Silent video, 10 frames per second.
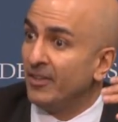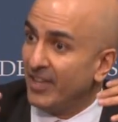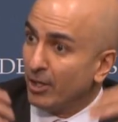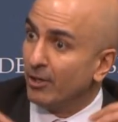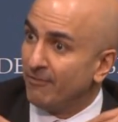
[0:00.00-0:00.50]

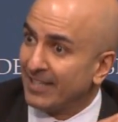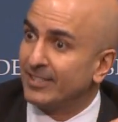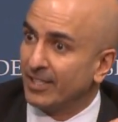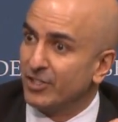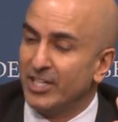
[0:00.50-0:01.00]
that are
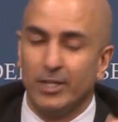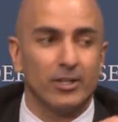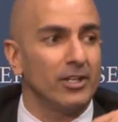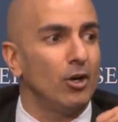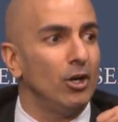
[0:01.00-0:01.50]
affecting us
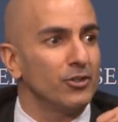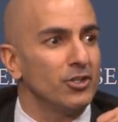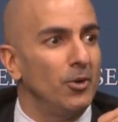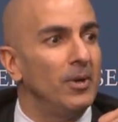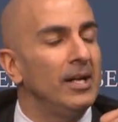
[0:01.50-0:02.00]
here
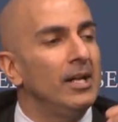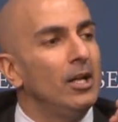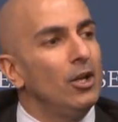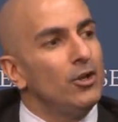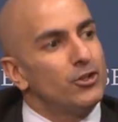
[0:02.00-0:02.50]
also.
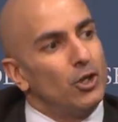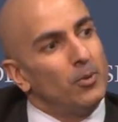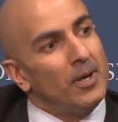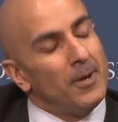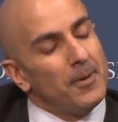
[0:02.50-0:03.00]

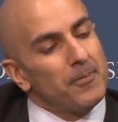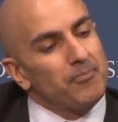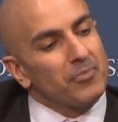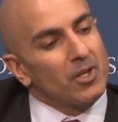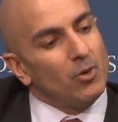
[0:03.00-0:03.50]
So
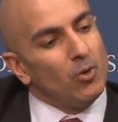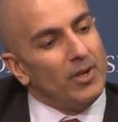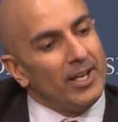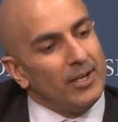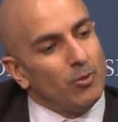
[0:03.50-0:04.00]

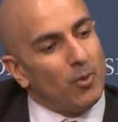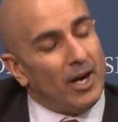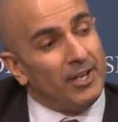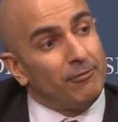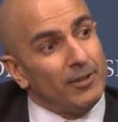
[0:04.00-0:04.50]

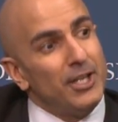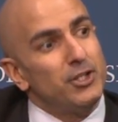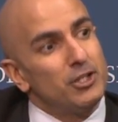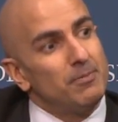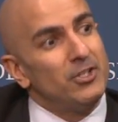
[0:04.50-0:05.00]

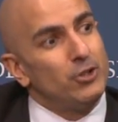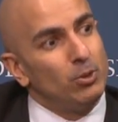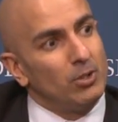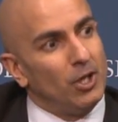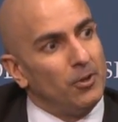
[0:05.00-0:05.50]
inflation's been
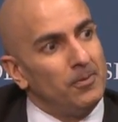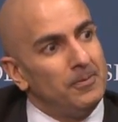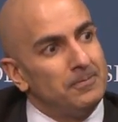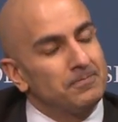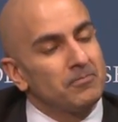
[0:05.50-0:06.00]
too
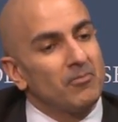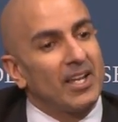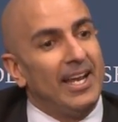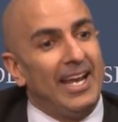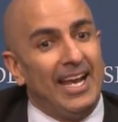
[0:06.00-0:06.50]
low,
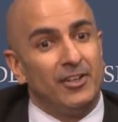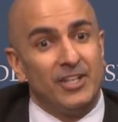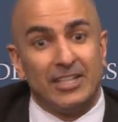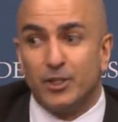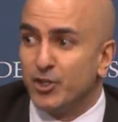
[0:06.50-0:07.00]
and
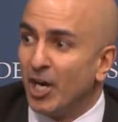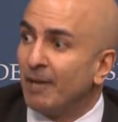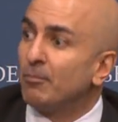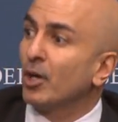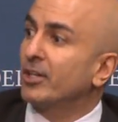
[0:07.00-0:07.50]
yet the
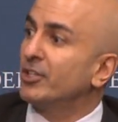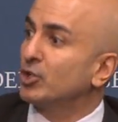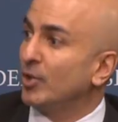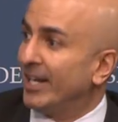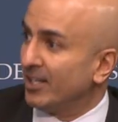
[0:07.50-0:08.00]
job market is
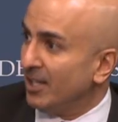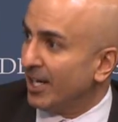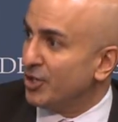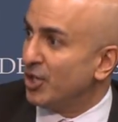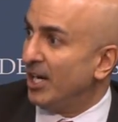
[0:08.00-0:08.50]
creating a
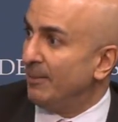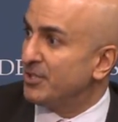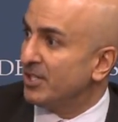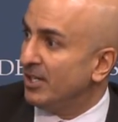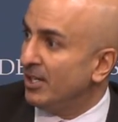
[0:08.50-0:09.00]
lot of
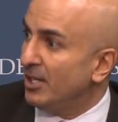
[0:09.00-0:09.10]
jobs.